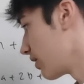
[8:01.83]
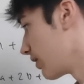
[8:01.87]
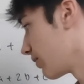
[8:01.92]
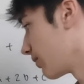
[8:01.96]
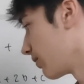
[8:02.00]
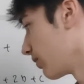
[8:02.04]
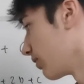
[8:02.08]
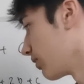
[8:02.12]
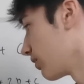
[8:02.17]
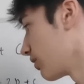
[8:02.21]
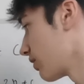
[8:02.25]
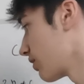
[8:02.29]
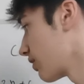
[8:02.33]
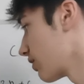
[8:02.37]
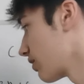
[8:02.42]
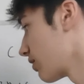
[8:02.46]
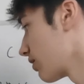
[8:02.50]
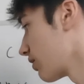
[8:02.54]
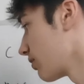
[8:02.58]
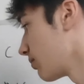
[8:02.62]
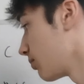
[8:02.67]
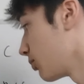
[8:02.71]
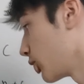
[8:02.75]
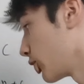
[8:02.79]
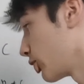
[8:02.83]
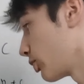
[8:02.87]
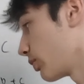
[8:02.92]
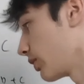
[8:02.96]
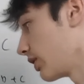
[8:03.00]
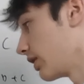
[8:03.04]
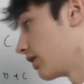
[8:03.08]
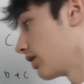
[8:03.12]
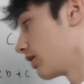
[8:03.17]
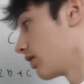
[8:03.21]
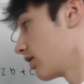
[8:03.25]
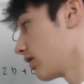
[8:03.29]
difference
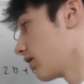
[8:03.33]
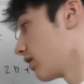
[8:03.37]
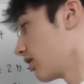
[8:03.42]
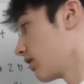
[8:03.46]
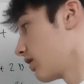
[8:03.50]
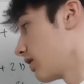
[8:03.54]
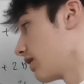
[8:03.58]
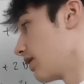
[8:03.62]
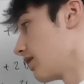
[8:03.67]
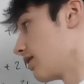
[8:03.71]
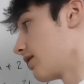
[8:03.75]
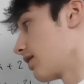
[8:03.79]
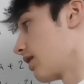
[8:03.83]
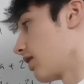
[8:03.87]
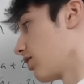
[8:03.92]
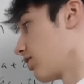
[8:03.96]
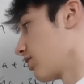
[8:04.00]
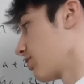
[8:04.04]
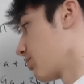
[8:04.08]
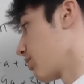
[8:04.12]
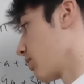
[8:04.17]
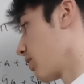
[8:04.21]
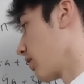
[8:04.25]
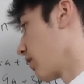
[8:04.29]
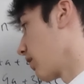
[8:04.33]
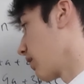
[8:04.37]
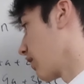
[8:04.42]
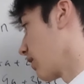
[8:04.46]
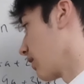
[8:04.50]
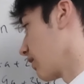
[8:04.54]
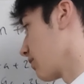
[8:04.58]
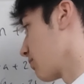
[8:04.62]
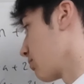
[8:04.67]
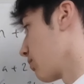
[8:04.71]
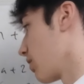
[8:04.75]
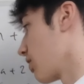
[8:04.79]
between these algebraic
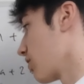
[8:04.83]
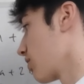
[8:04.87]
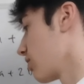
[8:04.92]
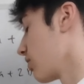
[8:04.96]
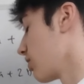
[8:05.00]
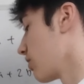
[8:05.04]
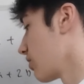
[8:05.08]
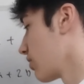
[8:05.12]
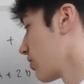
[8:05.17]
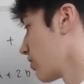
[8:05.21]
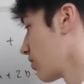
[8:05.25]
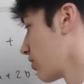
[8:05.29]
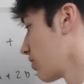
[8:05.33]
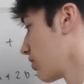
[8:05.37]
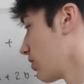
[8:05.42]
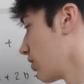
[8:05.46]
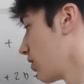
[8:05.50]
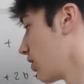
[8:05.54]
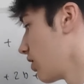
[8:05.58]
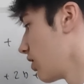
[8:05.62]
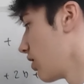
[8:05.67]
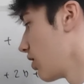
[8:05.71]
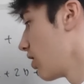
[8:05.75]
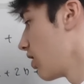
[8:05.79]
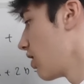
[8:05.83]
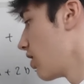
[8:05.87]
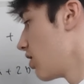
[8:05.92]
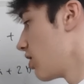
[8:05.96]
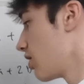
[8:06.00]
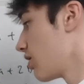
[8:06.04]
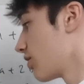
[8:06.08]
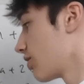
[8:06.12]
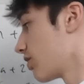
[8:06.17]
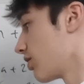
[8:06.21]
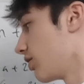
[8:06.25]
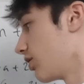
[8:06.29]
expressions.
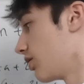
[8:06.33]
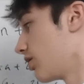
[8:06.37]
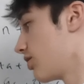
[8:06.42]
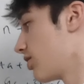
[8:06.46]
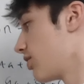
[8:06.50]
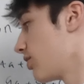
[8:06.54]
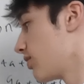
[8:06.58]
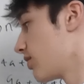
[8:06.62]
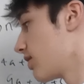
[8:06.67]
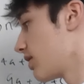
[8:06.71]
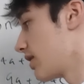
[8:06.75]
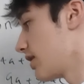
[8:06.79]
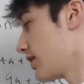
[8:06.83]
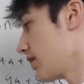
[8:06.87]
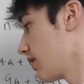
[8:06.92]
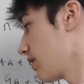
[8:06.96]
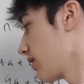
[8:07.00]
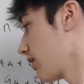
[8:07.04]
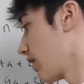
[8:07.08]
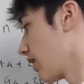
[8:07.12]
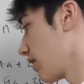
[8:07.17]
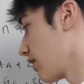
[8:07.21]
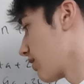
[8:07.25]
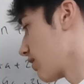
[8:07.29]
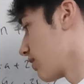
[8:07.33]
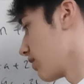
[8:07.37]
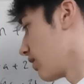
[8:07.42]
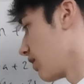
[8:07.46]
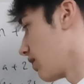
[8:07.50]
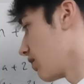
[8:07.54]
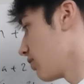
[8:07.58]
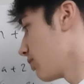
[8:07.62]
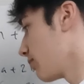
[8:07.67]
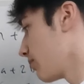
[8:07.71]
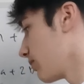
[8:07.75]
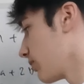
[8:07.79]
So the two c's cancel
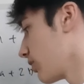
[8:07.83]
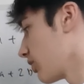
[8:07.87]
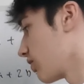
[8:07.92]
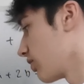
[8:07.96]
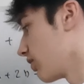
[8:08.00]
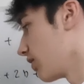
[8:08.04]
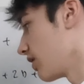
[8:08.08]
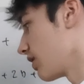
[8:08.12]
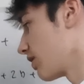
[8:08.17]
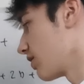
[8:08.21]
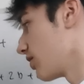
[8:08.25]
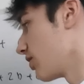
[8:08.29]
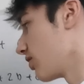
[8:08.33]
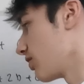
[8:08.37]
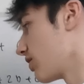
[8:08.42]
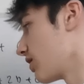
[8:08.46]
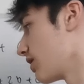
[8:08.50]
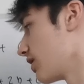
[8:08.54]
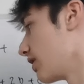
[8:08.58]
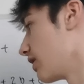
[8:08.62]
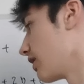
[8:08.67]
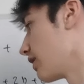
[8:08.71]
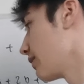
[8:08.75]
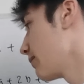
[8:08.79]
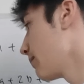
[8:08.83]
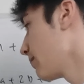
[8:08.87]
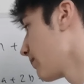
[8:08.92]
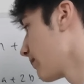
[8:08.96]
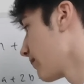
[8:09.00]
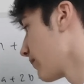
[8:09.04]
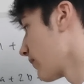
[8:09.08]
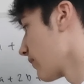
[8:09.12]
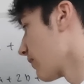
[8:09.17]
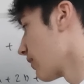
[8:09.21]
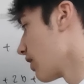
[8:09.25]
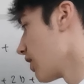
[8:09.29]
out, so there's no c here.
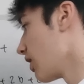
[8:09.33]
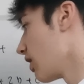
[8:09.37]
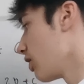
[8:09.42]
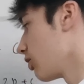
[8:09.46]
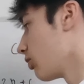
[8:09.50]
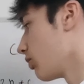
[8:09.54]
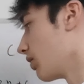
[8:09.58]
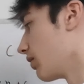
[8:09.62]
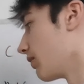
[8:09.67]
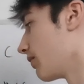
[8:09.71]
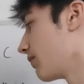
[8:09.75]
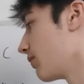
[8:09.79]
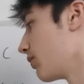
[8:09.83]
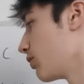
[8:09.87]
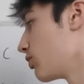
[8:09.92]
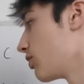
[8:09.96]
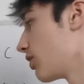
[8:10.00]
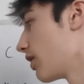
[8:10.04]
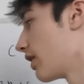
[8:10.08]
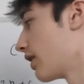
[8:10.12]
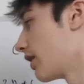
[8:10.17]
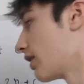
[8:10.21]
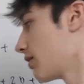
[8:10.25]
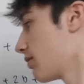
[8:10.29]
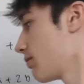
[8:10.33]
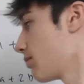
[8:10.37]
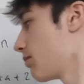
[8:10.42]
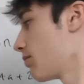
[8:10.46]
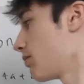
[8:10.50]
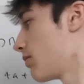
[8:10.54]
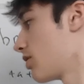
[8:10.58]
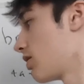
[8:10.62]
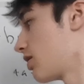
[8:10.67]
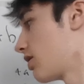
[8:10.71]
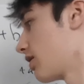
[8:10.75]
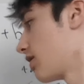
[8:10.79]
We have 4a
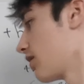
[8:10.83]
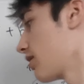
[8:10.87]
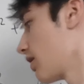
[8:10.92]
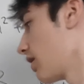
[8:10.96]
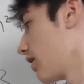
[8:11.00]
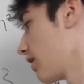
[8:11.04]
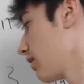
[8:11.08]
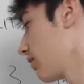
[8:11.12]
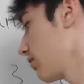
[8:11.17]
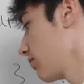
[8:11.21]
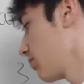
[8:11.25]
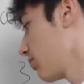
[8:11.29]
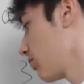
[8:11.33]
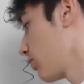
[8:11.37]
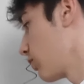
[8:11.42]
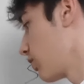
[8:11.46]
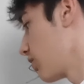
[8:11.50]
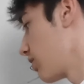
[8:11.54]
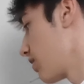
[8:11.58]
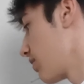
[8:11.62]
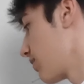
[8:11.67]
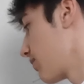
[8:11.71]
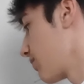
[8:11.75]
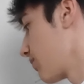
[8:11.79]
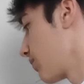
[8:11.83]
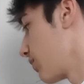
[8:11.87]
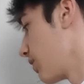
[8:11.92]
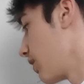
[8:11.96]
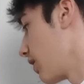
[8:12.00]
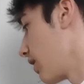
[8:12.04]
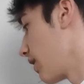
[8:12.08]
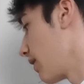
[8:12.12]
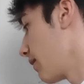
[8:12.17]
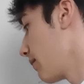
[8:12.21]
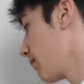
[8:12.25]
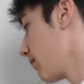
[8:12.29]
minus a, which is
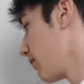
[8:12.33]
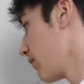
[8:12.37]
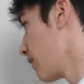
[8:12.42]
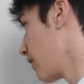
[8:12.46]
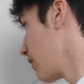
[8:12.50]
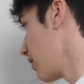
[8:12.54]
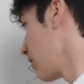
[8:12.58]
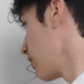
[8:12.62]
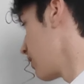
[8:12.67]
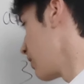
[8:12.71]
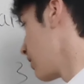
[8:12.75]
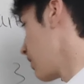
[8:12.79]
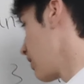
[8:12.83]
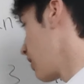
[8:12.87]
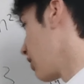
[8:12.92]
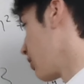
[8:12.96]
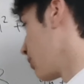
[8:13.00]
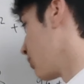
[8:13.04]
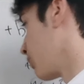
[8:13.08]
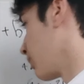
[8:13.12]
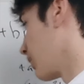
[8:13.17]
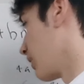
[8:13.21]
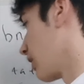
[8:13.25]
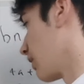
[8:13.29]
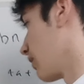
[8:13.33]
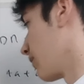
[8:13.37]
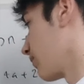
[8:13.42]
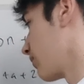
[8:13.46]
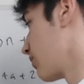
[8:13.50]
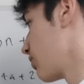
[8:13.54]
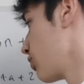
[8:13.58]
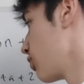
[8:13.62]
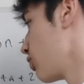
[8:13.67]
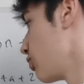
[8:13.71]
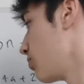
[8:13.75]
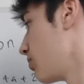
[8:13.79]
3a, and we
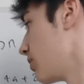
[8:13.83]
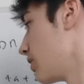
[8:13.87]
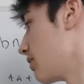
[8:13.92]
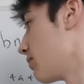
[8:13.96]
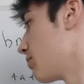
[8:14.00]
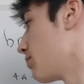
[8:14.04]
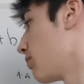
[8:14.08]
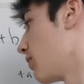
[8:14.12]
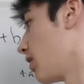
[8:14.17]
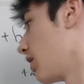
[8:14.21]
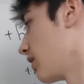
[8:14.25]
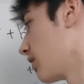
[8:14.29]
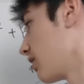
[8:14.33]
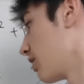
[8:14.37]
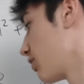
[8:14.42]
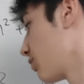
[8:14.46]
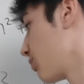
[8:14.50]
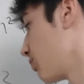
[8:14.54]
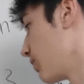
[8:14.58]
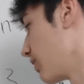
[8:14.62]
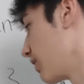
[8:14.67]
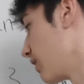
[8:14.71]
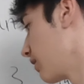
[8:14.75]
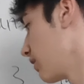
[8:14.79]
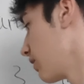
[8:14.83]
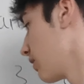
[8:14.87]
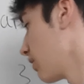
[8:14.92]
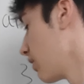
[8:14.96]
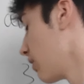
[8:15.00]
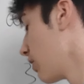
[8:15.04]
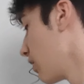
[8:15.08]
have 2b minus b,